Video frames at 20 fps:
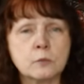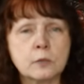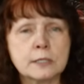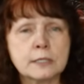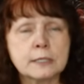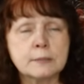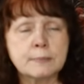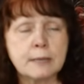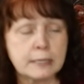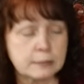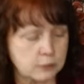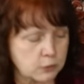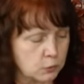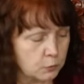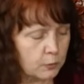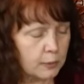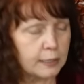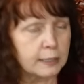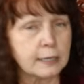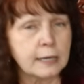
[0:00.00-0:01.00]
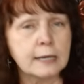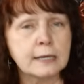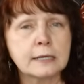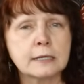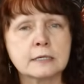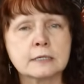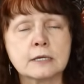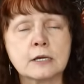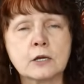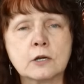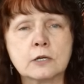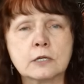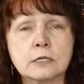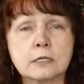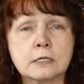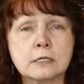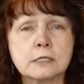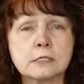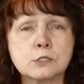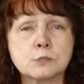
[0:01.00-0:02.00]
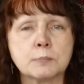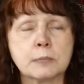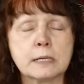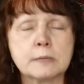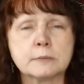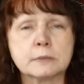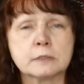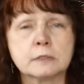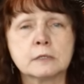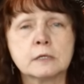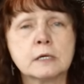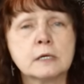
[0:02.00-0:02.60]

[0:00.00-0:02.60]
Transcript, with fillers: When he passed away, I inherited his Bible.